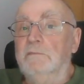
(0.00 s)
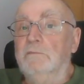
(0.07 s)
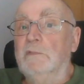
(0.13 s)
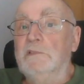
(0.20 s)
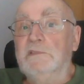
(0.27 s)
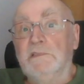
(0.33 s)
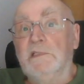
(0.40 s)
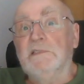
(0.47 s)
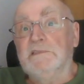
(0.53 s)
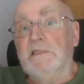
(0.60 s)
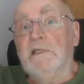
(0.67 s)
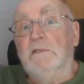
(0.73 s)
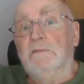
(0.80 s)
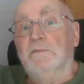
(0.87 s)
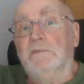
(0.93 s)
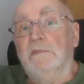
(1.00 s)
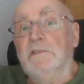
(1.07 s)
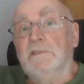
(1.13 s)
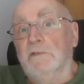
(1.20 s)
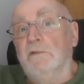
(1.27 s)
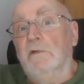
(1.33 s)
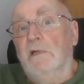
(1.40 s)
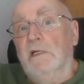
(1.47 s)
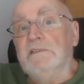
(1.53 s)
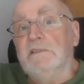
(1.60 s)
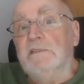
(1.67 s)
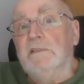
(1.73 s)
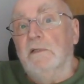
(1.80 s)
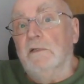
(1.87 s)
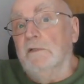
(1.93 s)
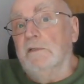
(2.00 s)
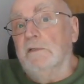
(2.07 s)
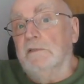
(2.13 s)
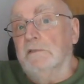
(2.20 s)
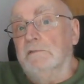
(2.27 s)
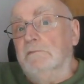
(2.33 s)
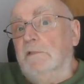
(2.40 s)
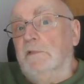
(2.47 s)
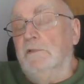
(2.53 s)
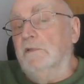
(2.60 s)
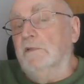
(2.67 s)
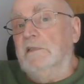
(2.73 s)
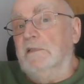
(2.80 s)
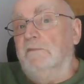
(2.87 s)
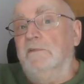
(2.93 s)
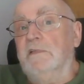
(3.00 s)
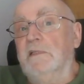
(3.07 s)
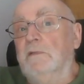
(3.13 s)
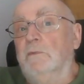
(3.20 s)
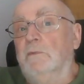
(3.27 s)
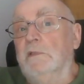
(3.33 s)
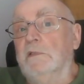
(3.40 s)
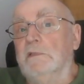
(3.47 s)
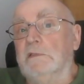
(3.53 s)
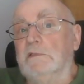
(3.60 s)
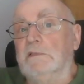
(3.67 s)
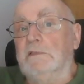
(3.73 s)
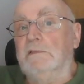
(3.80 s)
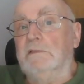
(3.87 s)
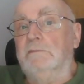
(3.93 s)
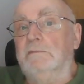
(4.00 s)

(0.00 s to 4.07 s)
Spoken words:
which itself is a good lesson to learn. Not everything works.